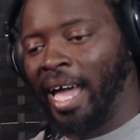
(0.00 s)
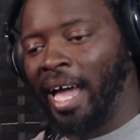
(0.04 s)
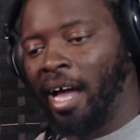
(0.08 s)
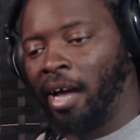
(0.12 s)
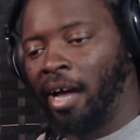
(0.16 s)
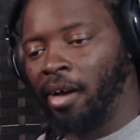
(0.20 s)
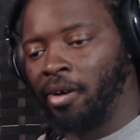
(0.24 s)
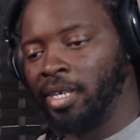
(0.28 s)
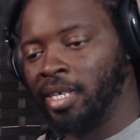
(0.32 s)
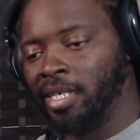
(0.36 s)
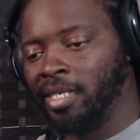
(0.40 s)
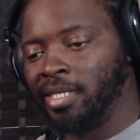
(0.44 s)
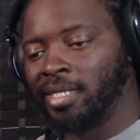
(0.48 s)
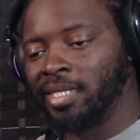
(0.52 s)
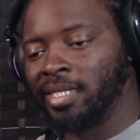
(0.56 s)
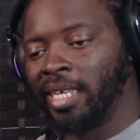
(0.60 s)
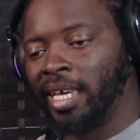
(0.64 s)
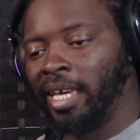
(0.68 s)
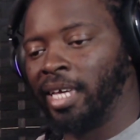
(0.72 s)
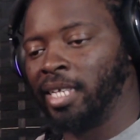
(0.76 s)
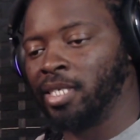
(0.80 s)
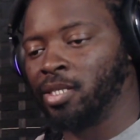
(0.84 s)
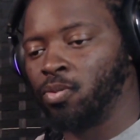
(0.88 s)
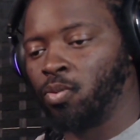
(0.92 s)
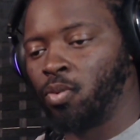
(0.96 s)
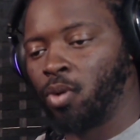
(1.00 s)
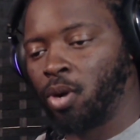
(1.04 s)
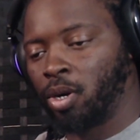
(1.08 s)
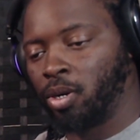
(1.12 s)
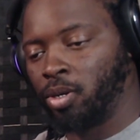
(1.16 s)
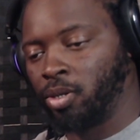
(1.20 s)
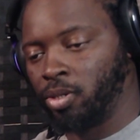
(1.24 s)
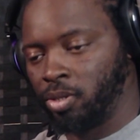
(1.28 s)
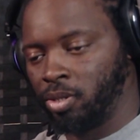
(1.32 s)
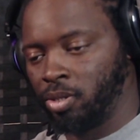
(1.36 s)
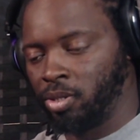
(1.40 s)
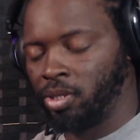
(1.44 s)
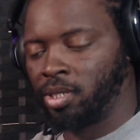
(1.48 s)
how he says
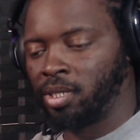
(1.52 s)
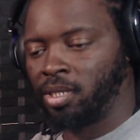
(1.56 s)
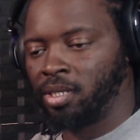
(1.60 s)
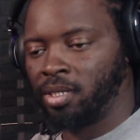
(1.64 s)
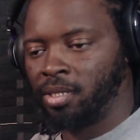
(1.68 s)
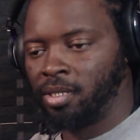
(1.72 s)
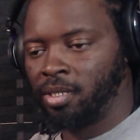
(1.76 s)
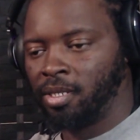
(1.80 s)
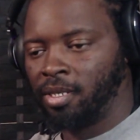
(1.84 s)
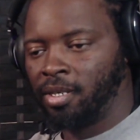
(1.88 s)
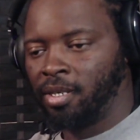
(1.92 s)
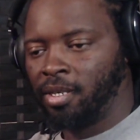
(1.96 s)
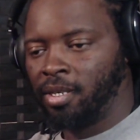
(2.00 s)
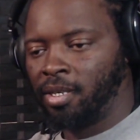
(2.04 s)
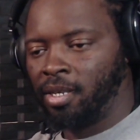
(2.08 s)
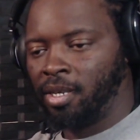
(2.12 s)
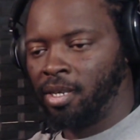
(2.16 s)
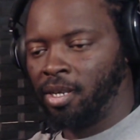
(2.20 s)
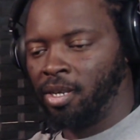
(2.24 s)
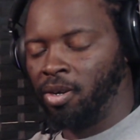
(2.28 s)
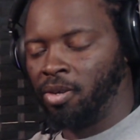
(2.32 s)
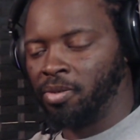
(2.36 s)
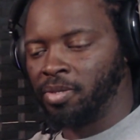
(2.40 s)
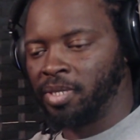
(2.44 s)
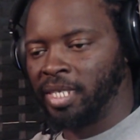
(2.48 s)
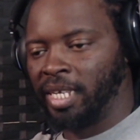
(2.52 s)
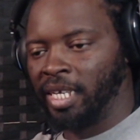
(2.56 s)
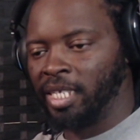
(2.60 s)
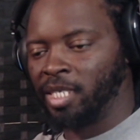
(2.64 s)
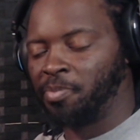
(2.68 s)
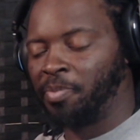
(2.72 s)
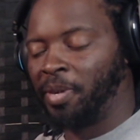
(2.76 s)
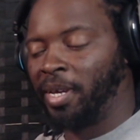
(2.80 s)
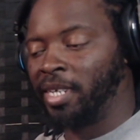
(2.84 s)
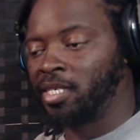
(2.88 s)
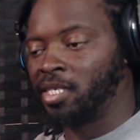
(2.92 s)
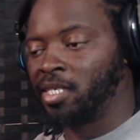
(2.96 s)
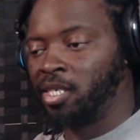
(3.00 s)
words. You know what I'm saying?
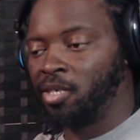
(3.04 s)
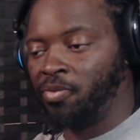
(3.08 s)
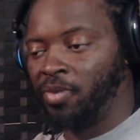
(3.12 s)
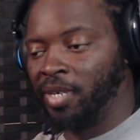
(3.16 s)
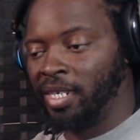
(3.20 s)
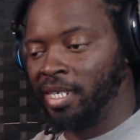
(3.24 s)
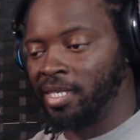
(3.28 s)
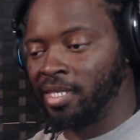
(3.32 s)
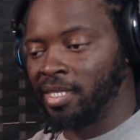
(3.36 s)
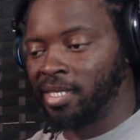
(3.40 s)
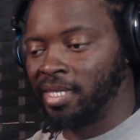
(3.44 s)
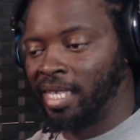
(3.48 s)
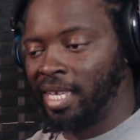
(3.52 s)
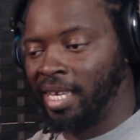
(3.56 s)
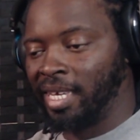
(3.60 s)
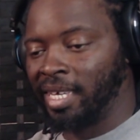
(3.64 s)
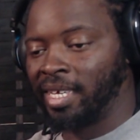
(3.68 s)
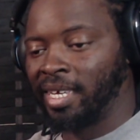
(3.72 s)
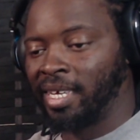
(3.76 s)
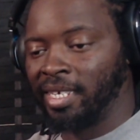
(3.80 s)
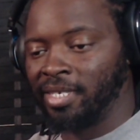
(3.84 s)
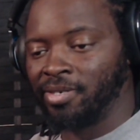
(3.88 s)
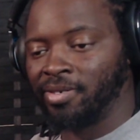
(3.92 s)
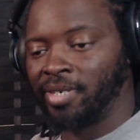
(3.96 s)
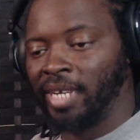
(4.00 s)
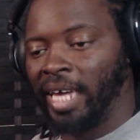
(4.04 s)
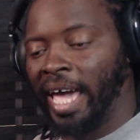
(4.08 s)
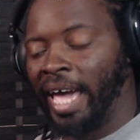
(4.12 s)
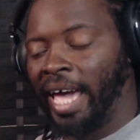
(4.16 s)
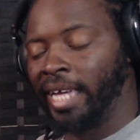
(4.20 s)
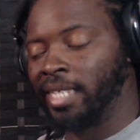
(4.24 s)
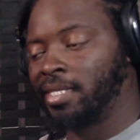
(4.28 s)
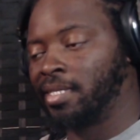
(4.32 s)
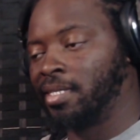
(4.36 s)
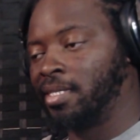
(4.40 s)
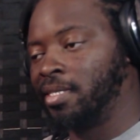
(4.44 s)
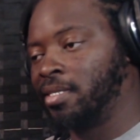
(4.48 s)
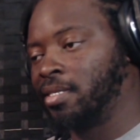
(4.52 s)
Especially with his thick country
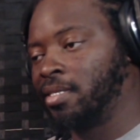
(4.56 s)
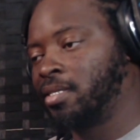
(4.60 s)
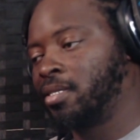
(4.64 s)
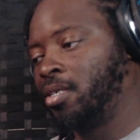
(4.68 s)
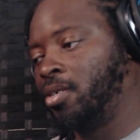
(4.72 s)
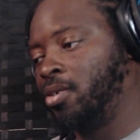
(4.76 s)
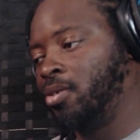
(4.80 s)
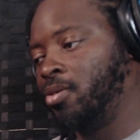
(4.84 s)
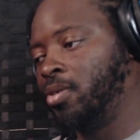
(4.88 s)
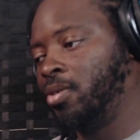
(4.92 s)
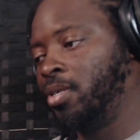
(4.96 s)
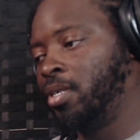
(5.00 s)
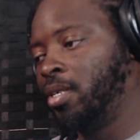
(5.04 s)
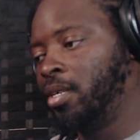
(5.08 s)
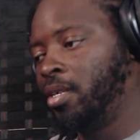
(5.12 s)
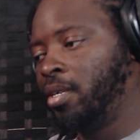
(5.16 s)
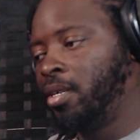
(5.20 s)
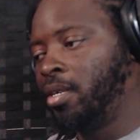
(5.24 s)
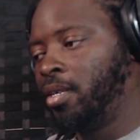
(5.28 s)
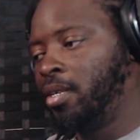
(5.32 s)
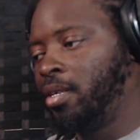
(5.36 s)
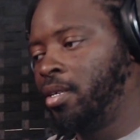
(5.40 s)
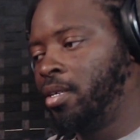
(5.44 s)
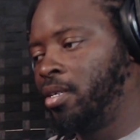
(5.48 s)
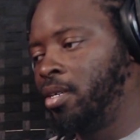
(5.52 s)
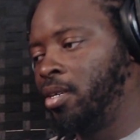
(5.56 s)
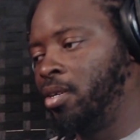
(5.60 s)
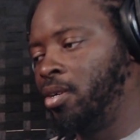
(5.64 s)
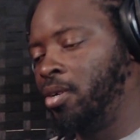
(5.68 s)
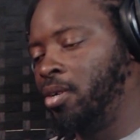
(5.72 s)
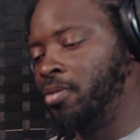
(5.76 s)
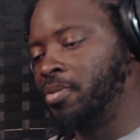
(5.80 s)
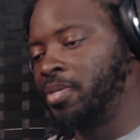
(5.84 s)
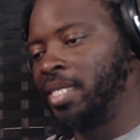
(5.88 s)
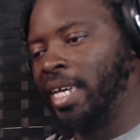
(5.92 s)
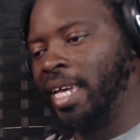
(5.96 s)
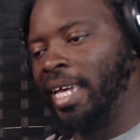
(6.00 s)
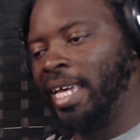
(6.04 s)
accent. So, you know what
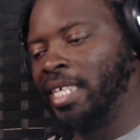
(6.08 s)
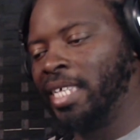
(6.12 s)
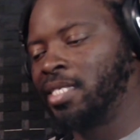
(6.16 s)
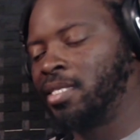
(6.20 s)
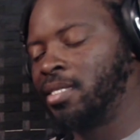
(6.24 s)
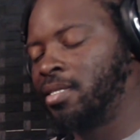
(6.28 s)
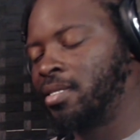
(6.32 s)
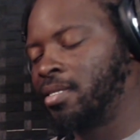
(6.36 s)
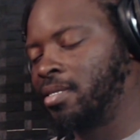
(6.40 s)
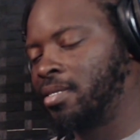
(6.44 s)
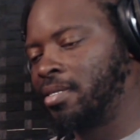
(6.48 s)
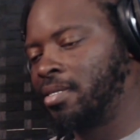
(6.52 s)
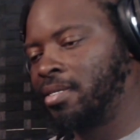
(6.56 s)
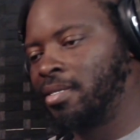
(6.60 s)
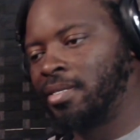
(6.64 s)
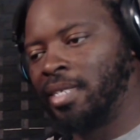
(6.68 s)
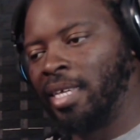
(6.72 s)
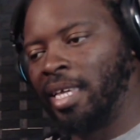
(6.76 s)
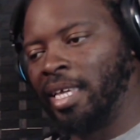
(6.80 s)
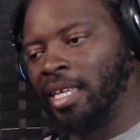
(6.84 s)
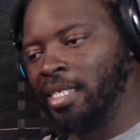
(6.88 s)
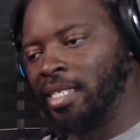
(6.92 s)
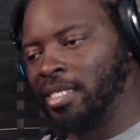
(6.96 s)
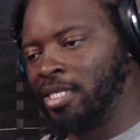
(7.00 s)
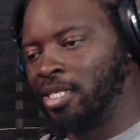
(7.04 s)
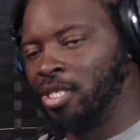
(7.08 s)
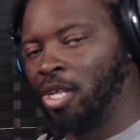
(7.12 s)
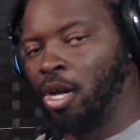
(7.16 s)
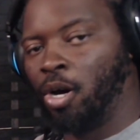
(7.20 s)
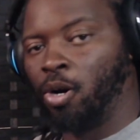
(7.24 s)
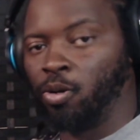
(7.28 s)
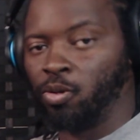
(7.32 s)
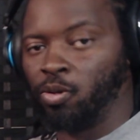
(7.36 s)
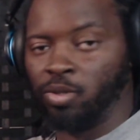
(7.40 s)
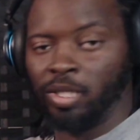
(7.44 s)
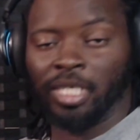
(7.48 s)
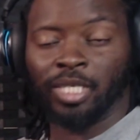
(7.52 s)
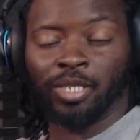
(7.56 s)
I'm saying? It's It's
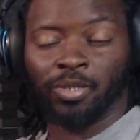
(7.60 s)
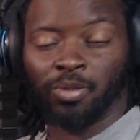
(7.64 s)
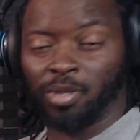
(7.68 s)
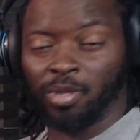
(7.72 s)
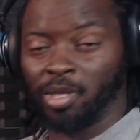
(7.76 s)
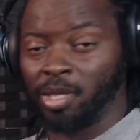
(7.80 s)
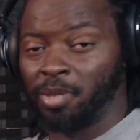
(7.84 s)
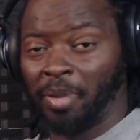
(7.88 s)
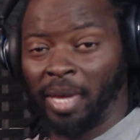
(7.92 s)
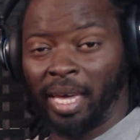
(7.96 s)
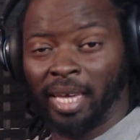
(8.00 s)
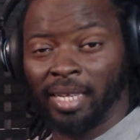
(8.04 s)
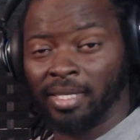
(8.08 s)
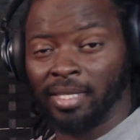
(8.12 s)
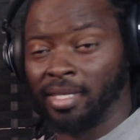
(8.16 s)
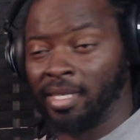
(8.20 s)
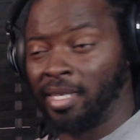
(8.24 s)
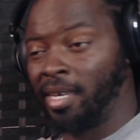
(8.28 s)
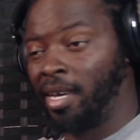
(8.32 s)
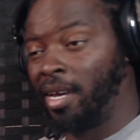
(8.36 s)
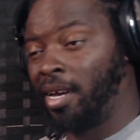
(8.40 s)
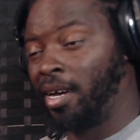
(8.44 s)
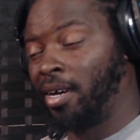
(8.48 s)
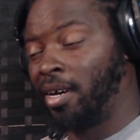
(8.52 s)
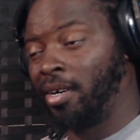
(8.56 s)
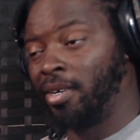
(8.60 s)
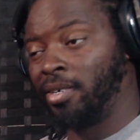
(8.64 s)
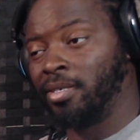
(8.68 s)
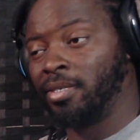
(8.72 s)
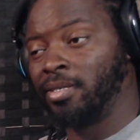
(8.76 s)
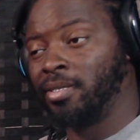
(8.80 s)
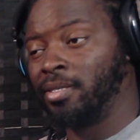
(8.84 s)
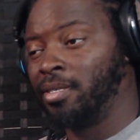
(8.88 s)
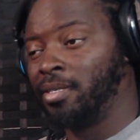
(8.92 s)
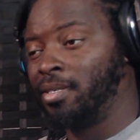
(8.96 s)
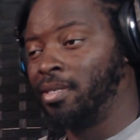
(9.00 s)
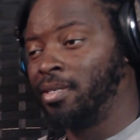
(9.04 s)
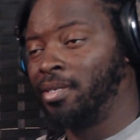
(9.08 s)
no disrespect to y'all.
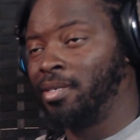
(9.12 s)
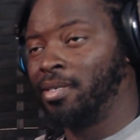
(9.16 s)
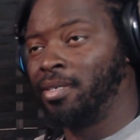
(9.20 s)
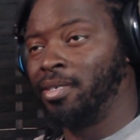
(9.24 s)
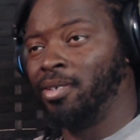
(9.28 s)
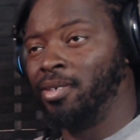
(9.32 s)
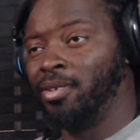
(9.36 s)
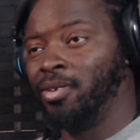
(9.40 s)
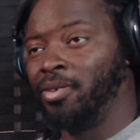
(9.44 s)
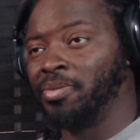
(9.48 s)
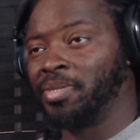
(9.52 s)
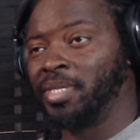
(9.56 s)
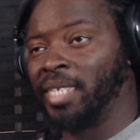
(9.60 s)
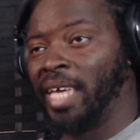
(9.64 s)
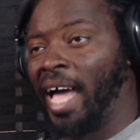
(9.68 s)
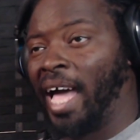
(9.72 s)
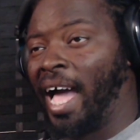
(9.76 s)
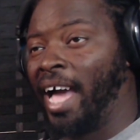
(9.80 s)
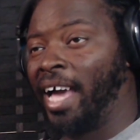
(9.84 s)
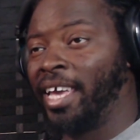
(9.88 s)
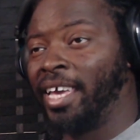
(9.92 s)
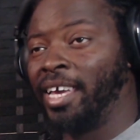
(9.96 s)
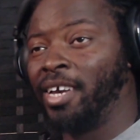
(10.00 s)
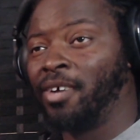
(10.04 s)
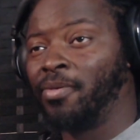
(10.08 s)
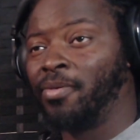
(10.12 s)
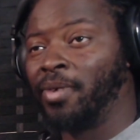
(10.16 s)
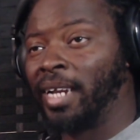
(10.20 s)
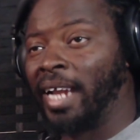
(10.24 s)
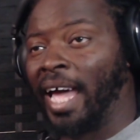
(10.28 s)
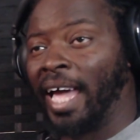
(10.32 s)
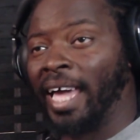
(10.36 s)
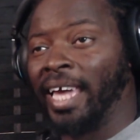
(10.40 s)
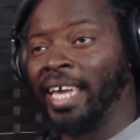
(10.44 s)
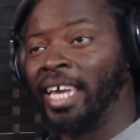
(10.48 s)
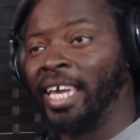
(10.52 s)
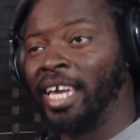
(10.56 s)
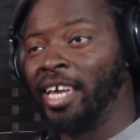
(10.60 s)
You know what I'm saying? I hear what
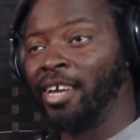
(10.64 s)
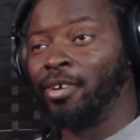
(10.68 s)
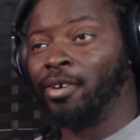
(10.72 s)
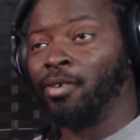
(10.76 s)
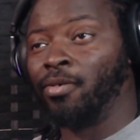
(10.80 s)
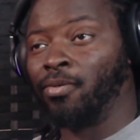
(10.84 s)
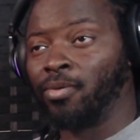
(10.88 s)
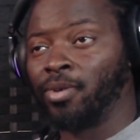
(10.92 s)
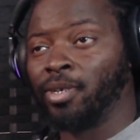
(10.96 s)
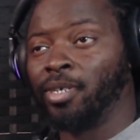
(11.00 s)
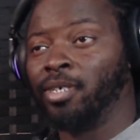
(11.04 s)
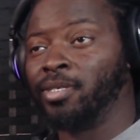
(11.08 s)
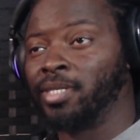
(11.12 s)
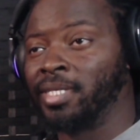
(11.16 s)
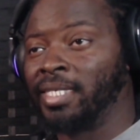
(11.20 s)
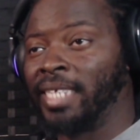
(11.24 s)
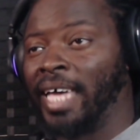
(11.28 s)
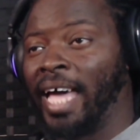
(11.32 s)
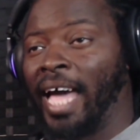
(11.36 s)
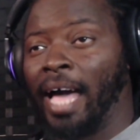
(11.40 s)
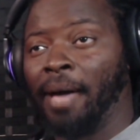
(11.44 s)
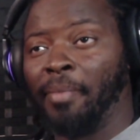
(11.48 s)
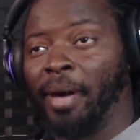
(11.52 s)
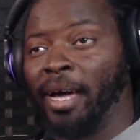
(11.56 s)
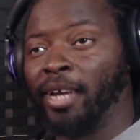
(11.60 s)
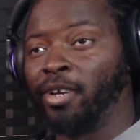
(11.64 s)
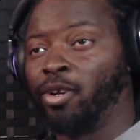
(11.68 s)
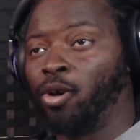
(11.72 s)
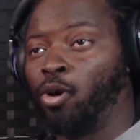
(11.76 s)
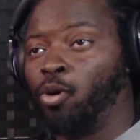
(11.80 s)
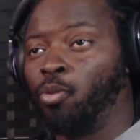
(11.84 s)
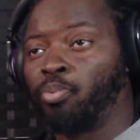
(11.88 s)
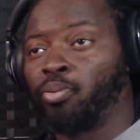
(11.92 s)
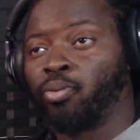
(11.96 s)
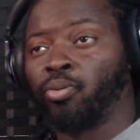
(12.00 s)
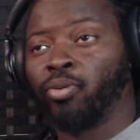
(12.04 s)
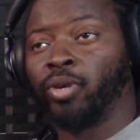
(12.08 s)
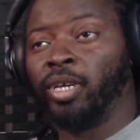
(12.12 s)
I hear in real time. I
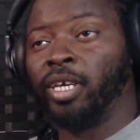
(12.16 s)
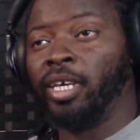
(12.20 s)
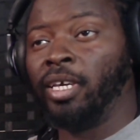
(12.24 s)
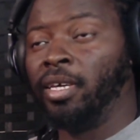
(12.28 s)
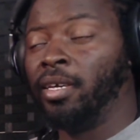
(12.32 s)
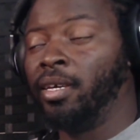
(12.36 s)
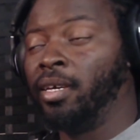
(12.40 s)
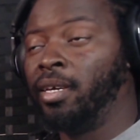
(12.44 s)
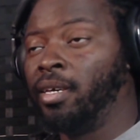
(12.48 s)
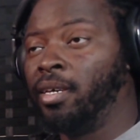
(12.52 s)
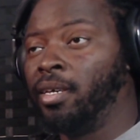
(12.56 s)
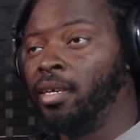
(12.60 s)
don't pre